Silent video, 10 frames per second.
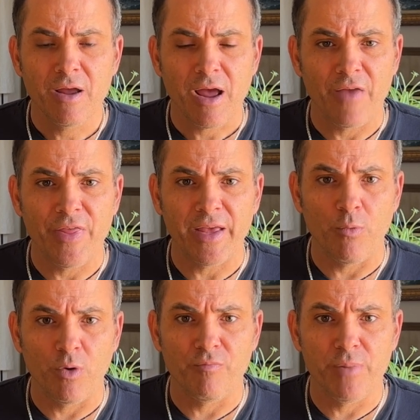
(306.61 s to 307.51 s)
I think it
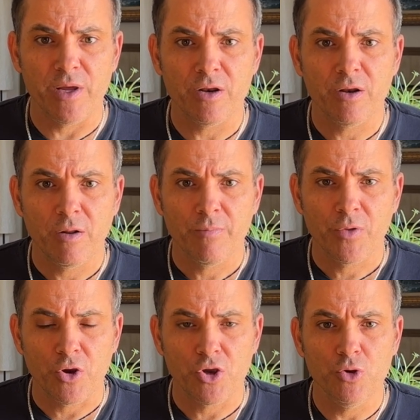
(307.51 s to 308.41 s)
would have been
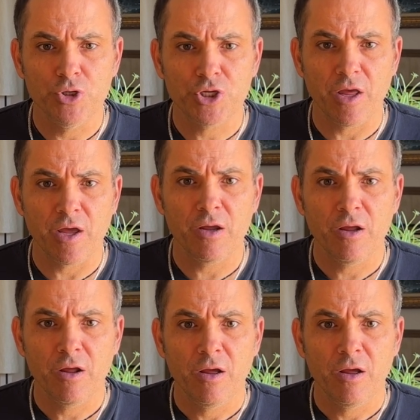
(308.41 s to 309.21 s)
a huge thing